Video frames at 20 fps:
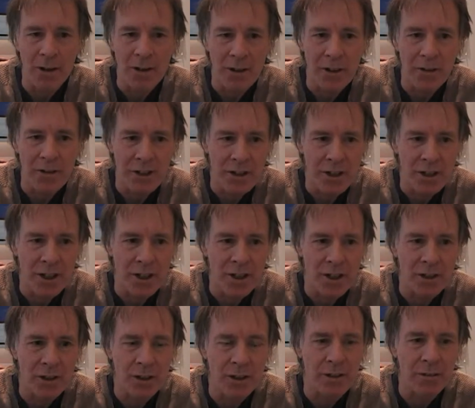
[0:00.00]
There is a
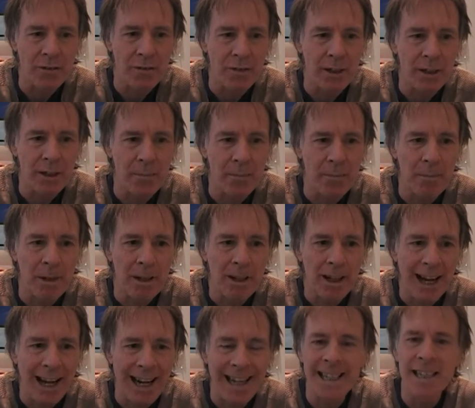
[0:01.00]
sort of
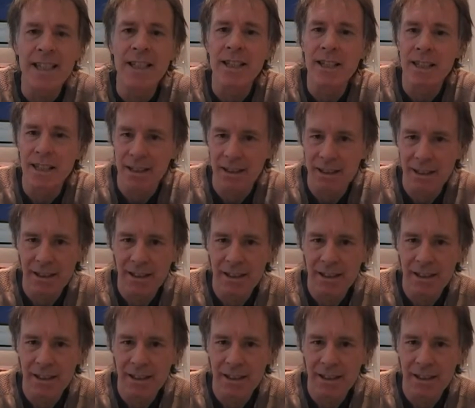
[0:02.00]
ice